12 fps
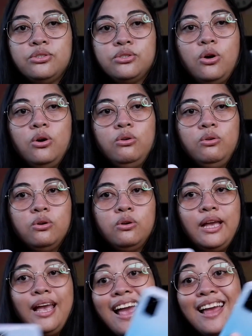So,
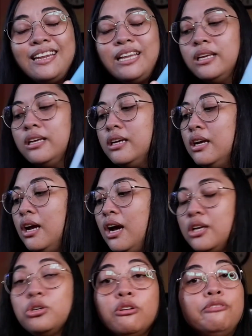and
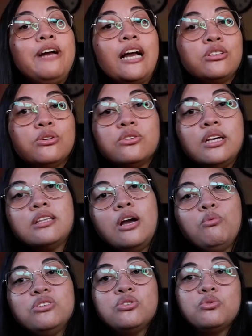another factor that
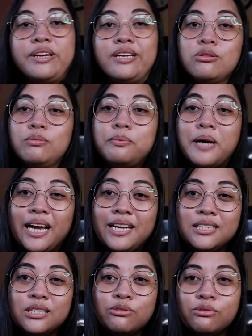I was swayed by
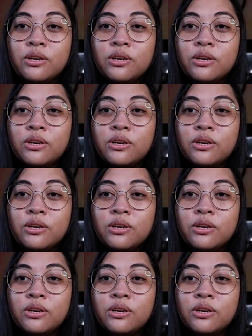this